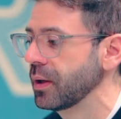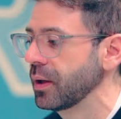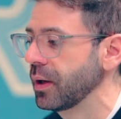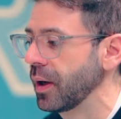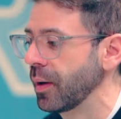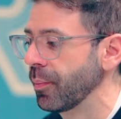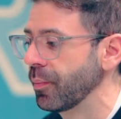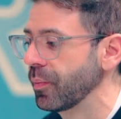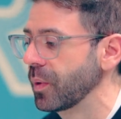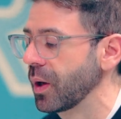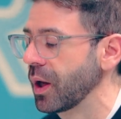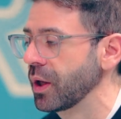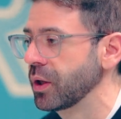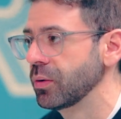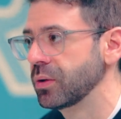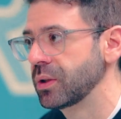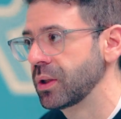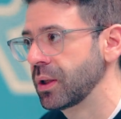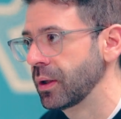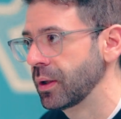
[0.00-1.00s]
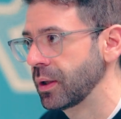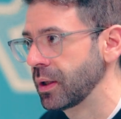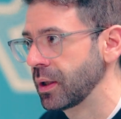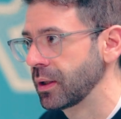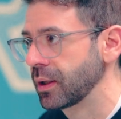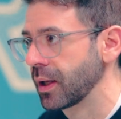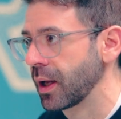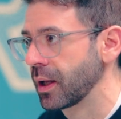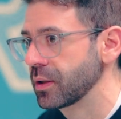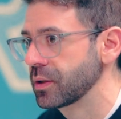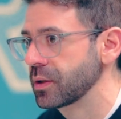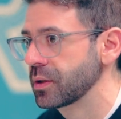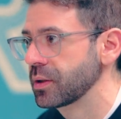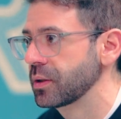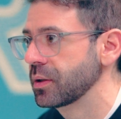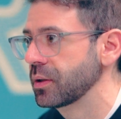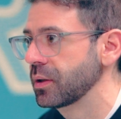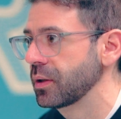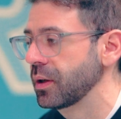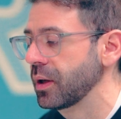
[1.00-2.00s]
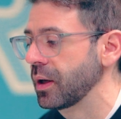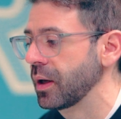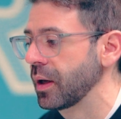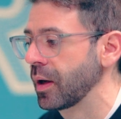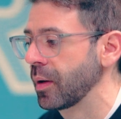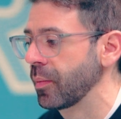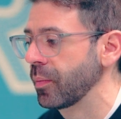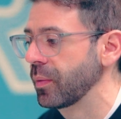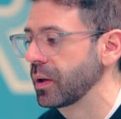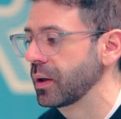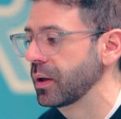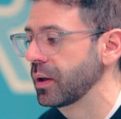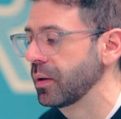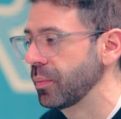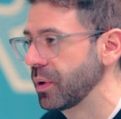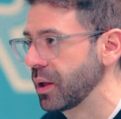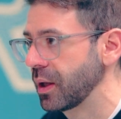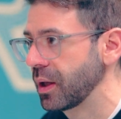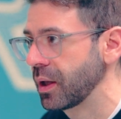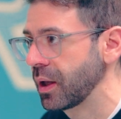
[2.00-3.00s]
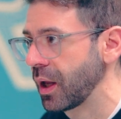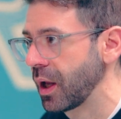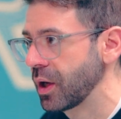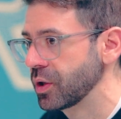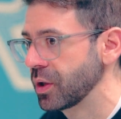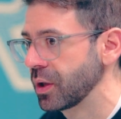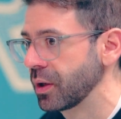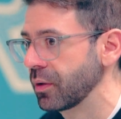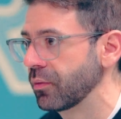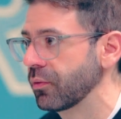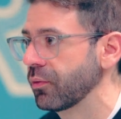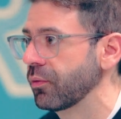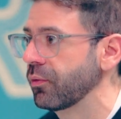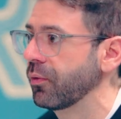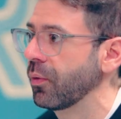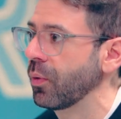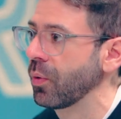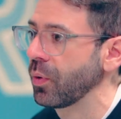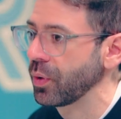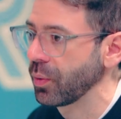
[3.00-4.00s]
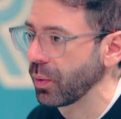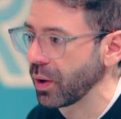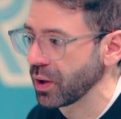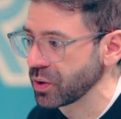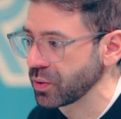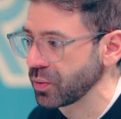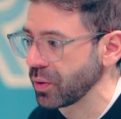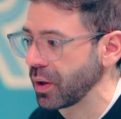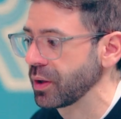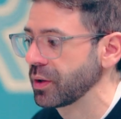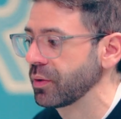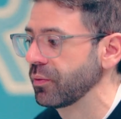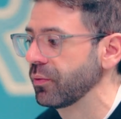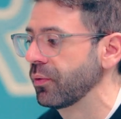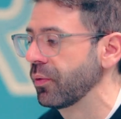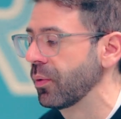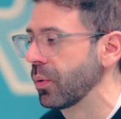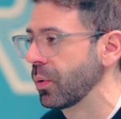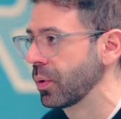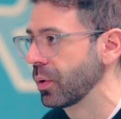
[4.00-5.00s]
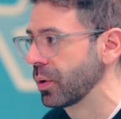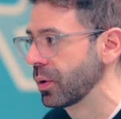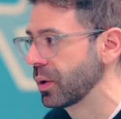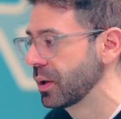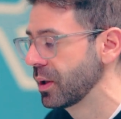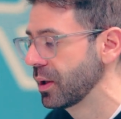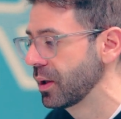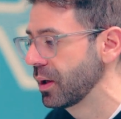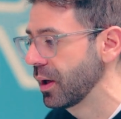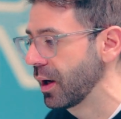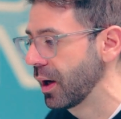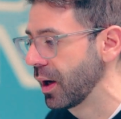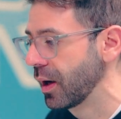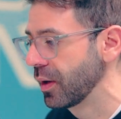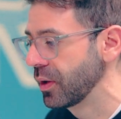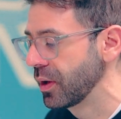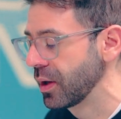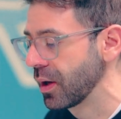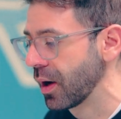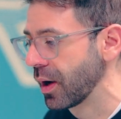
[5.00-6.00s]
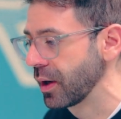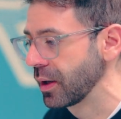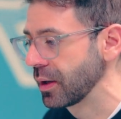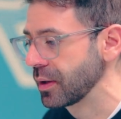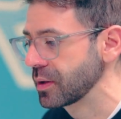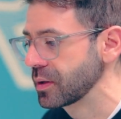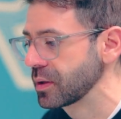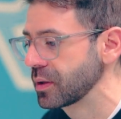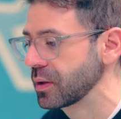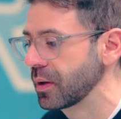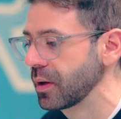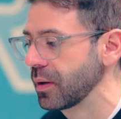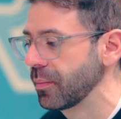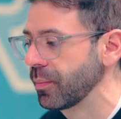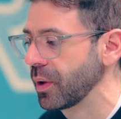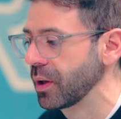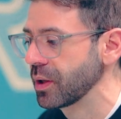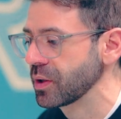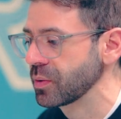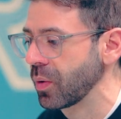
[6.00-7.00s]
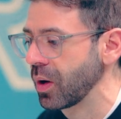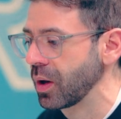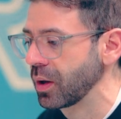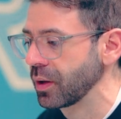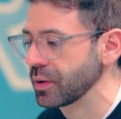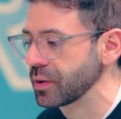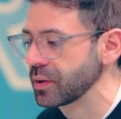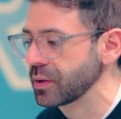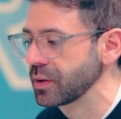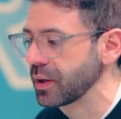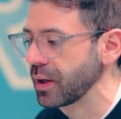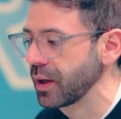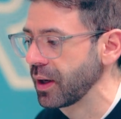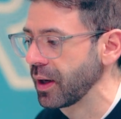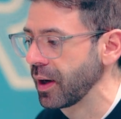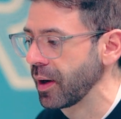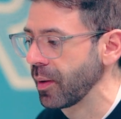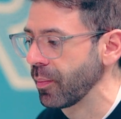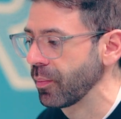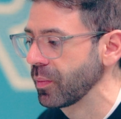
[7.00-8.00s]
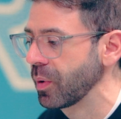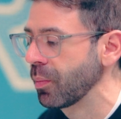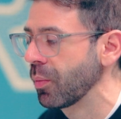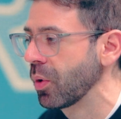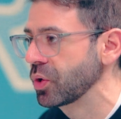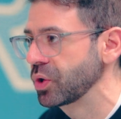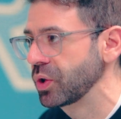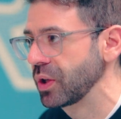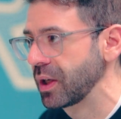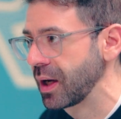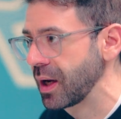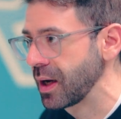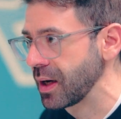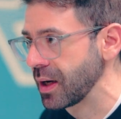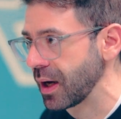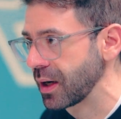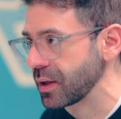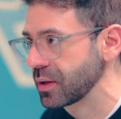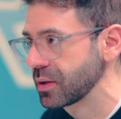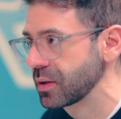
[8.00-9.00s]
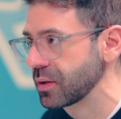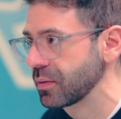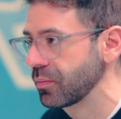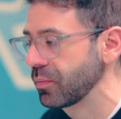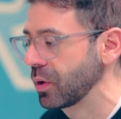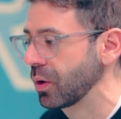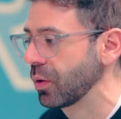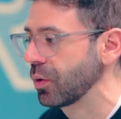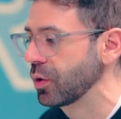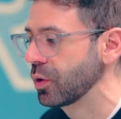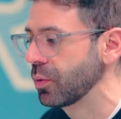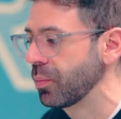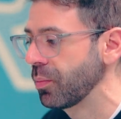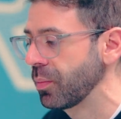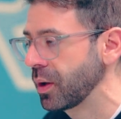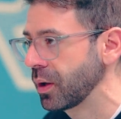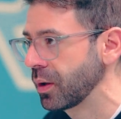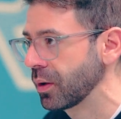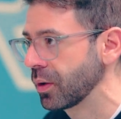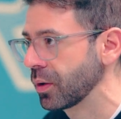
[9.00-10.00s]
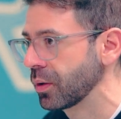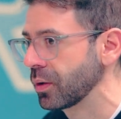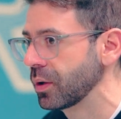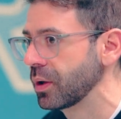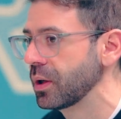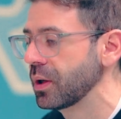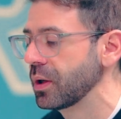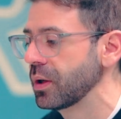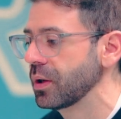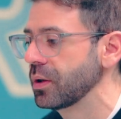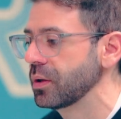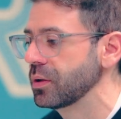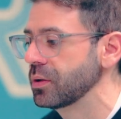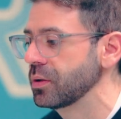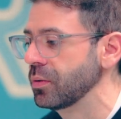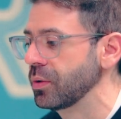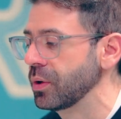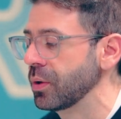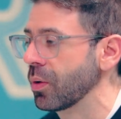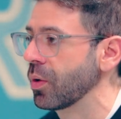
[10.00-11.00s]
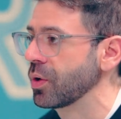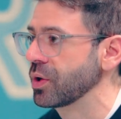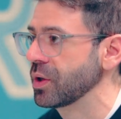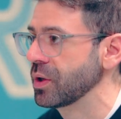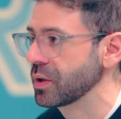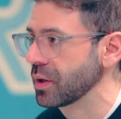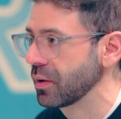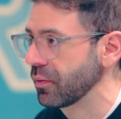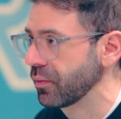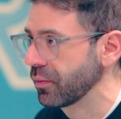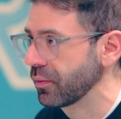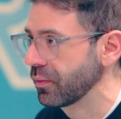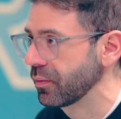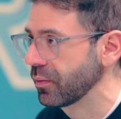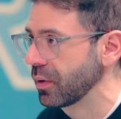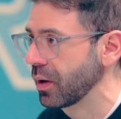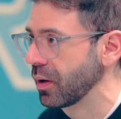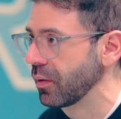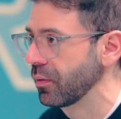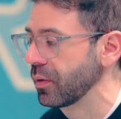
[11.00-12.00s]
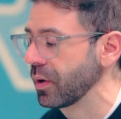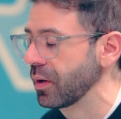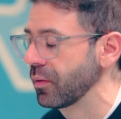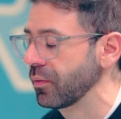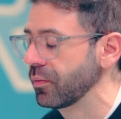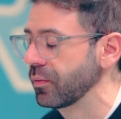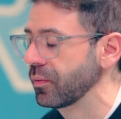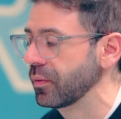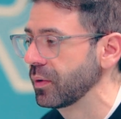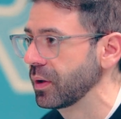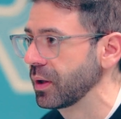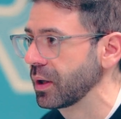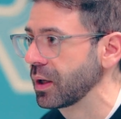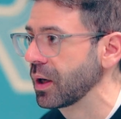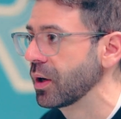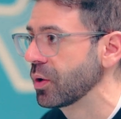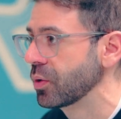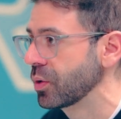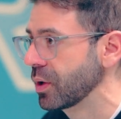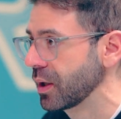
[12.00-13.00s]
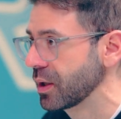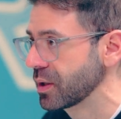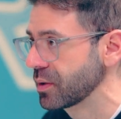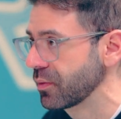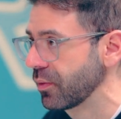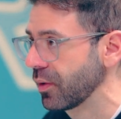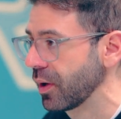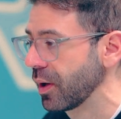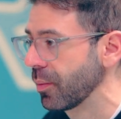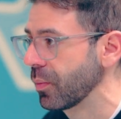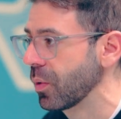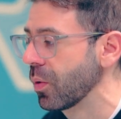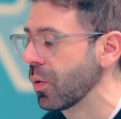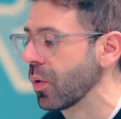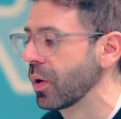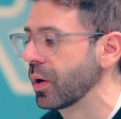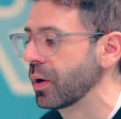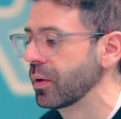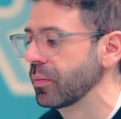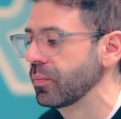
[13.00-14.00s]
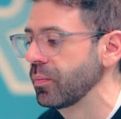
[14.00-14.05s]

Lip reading: a utility that's can be engaging for the restaurant and for the audience, but as well as emotionally connect your meal to the origins of the country it's from, or